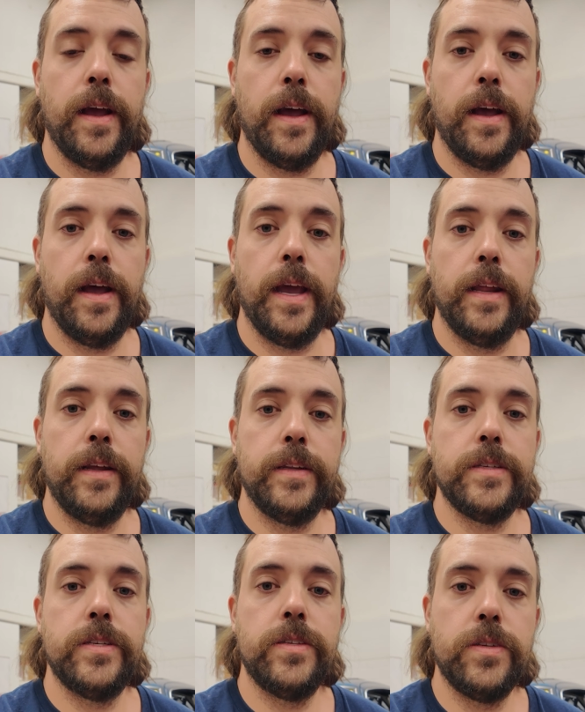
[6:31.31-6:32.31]
And
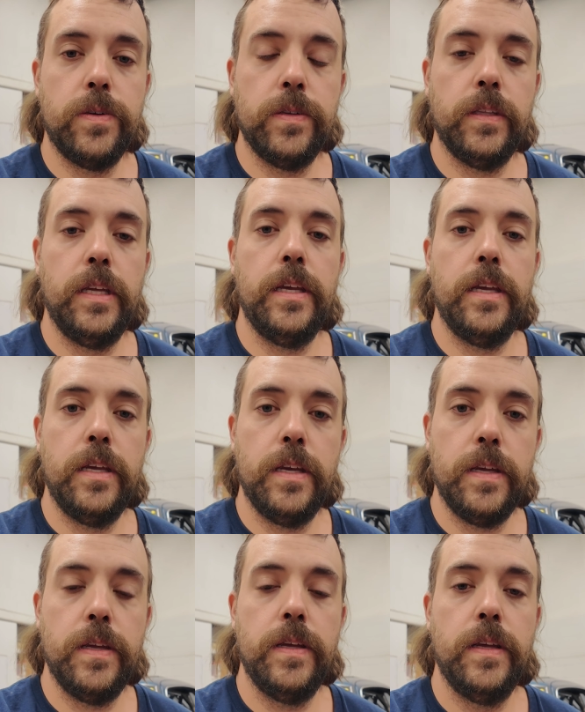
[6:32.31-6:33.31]
it's
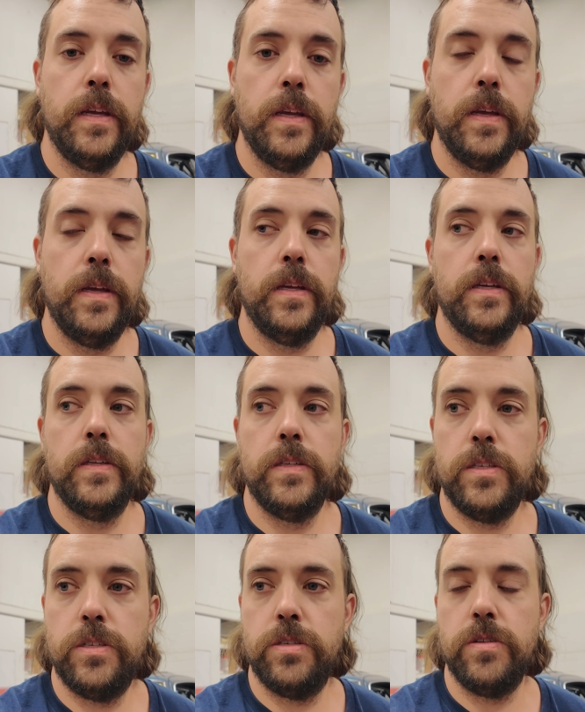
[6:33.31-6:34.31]
certainly
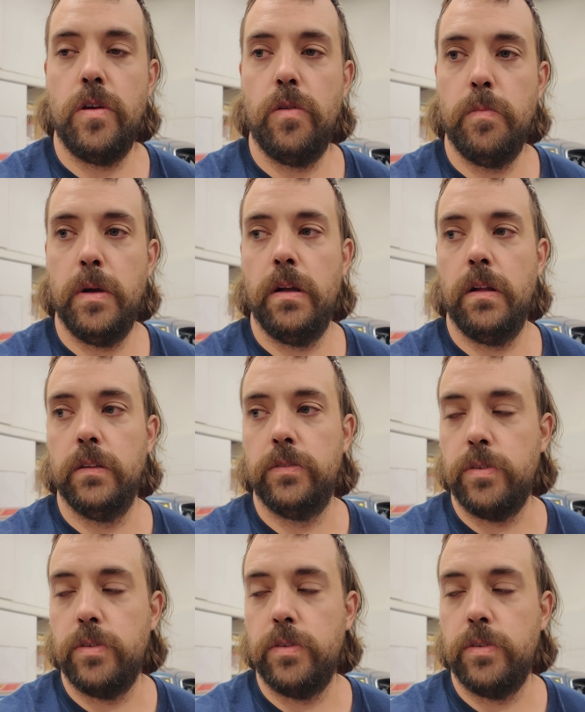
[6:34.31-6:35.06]
snowballed